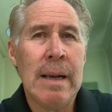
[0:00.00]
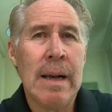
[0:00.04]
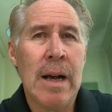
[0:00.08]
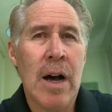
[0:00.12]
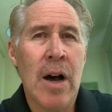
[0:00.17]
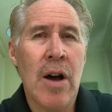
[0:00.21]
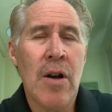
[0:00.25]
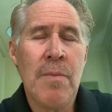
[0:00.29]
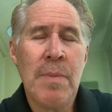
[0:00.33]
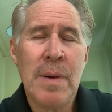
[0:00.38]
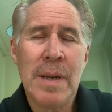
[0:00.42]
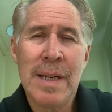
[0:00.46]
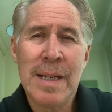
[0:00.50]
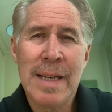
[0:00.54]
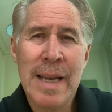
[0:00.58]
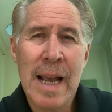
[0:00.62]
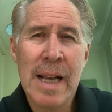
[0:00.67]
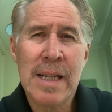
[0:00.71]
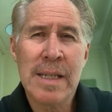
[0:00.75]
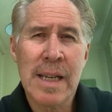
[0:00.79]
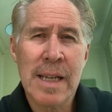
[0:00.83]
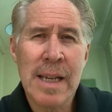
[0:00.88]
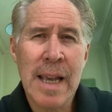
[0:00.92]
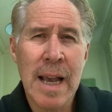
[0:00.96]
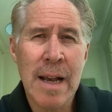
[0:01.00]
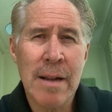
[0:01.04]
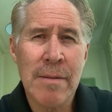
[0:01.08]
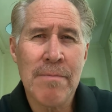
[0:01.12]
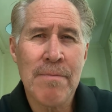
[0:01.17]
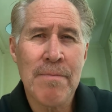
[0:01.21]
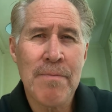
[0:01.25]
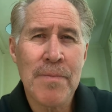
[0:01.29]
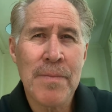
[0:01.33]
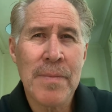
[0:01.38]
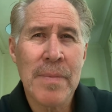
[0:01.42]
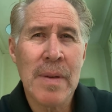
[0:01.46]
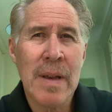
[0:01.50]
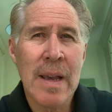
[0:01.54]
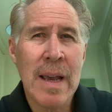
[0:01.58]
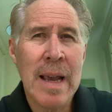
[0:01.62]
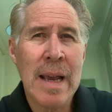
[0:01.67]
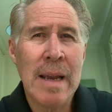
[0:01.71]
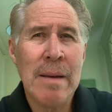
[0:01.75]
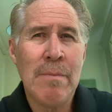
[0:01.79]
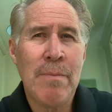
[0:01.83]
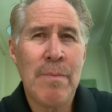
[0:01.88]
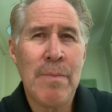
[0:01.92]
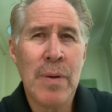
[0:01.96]
Open a tax account
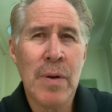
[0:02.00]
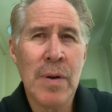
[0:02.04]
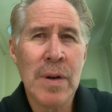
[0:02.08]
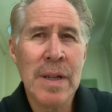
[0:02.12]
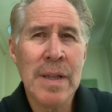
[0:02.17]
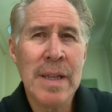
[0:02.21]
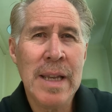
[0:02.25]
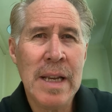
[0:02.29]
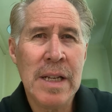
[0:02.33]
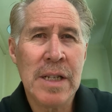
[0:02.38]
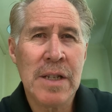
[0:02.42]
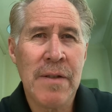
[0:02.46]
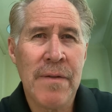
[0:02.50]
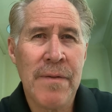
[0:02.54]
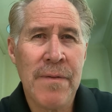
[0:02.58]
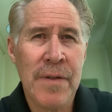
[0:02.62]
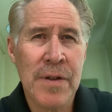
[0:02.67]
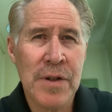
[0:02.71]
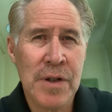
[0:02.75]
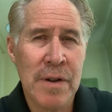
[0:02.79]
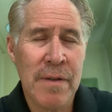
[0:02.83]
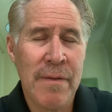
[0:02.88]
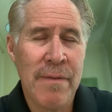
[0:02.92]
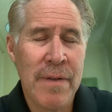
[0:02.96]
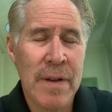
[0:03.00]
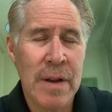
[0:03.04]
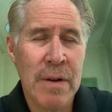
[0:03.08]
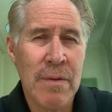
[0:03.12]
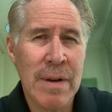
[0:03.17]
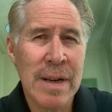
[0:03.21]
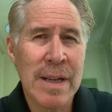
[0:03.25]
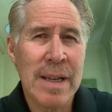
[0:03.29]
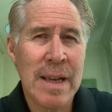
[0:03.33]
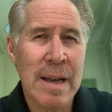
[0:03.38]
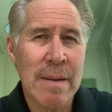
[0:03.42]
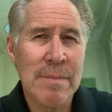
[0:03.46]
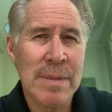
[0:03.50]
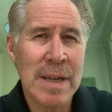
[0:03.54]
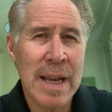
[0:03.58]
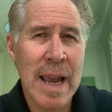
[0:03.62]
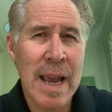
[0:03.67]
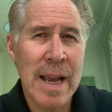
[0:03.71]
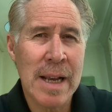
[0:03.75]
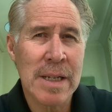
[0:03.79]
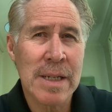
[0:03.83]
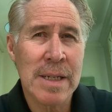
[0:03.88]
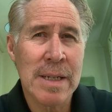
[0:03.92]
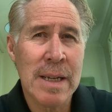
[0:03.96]
and put in there sufficient for your income
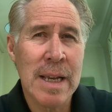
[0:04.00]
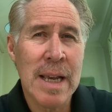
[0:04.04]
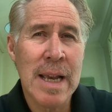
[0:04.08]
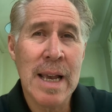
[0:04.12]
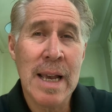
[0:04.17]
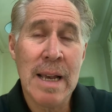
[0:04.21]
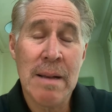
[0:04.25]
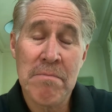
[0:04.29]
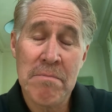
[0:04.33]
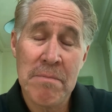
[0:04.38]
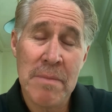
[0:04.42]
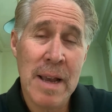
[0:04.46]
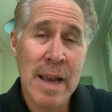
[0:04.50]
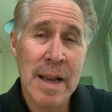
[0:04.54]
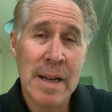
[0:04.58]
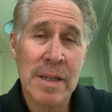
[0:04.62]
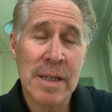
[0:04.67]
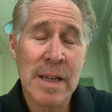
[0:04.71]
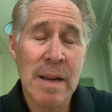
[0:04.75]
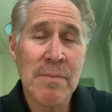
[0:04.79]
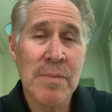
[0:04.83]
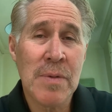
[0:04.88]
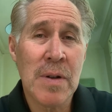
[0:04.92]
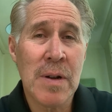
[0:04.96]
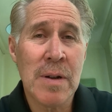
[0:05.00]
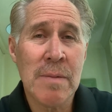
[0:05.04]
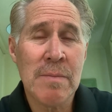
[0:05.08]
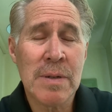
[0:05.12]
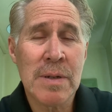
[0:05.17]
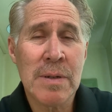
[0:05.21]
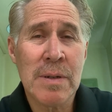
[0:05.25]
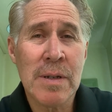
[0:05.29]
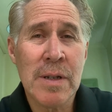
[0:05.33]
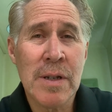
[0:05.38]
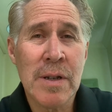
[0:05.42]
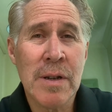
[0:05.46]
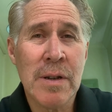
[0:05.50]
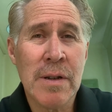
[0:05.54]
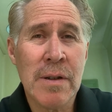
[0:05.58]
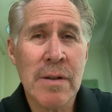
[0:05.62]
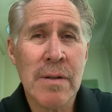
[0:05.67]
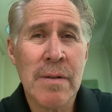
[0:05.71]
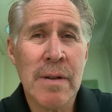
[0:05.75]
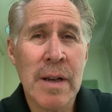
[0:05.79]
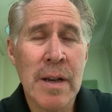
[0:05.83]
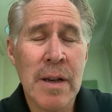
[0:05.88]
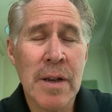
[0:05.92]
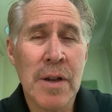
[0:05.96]
tax. And sometimes
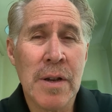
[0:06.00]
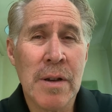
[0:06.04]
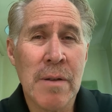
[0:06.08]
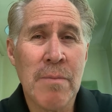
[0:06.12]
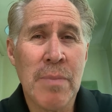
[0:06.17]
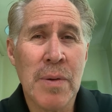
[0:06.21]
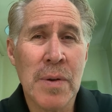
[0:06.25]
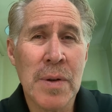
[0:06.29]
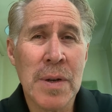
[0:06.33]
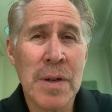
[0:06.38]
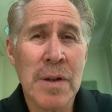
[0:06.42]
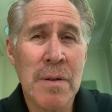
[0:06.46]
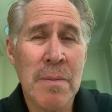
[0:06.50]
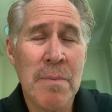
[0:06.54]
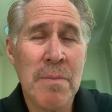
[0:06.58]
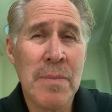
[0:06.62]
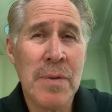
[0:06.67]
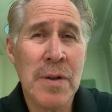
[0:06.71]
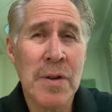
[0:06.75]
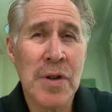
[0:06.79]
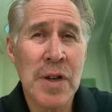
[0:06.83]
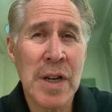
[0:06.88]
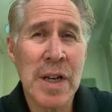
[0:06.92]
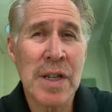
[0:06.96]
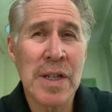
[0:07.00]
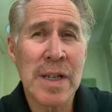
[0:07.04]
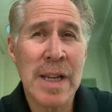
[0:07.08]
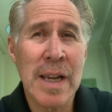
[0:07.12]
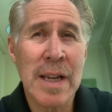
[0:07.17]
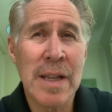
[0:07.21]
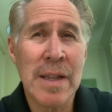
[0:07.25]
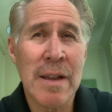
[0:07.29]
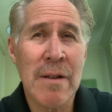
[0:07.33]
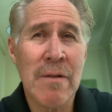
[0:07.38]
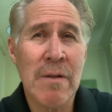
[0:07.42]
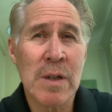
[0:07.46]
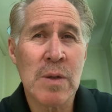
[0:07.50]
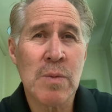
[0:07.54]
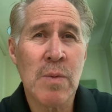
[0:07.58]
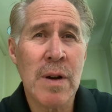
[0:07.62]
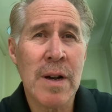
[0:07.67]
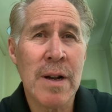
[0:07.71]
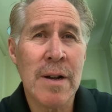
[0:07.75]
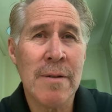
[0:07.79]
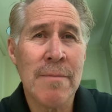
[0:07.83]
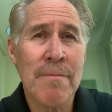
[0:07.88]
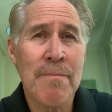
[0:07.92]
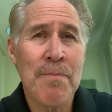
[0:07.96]
you can put your GST in there as
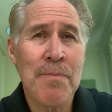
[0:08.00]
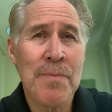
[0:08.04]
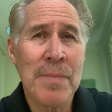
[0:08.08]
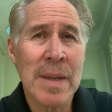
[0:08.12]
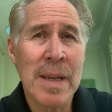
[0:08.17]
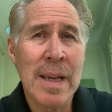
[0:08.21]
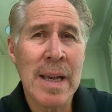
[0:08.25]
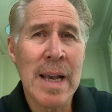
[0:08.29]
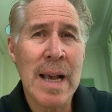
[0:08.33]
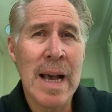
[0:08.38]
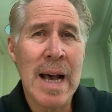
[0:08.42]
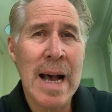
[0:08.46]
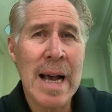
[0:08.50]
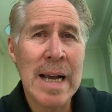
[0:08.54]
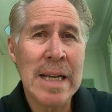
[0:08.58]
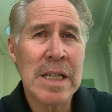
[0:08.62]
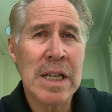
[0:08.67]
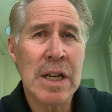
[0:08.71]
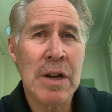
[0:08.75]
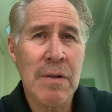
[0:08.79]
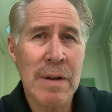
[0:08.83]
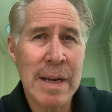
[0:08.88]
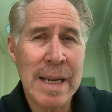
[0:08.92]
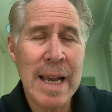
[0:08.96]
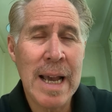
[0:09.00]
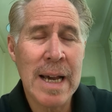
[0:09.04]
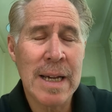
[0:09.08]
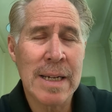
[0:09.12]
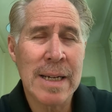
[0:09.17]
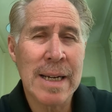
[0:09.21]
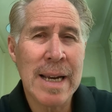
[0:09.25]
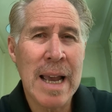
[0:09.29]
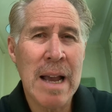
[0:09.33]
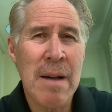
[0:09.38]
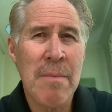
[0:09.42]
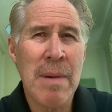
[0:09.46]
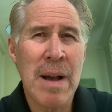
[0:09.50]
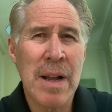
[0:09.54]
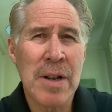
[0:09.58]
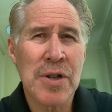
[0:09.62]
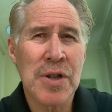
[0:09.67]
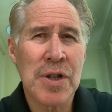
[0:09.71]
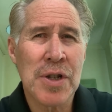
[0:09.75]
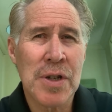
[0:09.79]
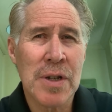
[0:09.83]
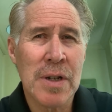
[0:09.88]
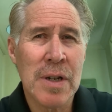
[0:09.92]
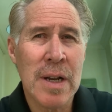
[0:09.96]
well. Ask your accountant how
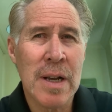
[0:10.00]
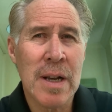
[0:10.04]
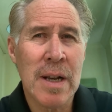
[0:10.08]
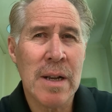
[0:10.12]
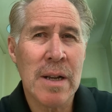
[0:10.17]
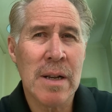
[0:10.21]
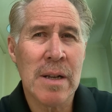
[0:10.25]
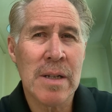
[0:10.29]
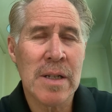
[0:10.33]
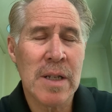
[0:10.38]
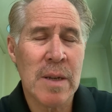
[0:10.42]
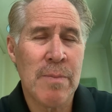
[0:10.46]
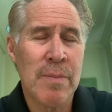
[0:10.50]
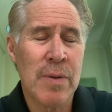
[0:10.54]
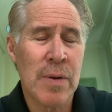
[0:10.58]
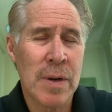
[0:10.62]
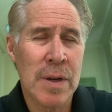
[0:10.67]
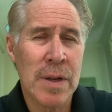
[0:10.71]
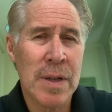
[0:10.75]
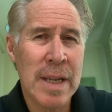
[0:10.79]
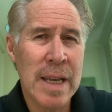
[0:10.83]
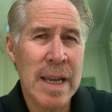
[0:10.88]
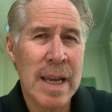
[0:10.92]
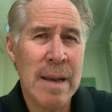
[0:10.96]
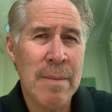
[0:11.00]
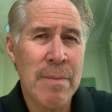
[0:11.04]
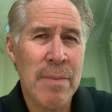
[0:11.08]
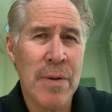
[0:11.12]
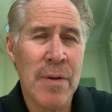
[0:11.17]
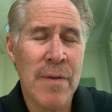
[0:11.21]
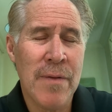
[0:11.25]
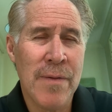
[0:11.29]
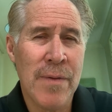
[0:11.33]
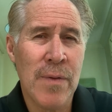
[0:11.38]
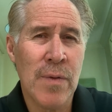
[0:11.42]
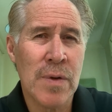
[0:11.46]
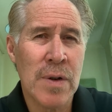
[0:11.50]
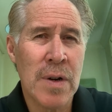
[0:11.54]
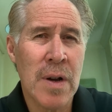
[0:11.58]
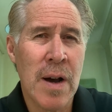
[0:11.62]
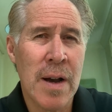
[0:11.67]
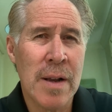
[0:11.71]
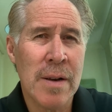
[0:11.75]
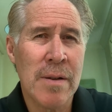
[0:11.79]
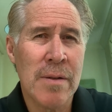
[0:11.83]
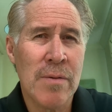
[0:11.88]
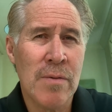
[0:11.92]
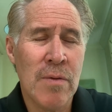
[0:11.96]
much to put in there per
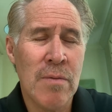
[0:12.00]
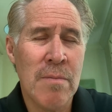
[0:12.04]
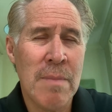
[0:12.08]
fortnight or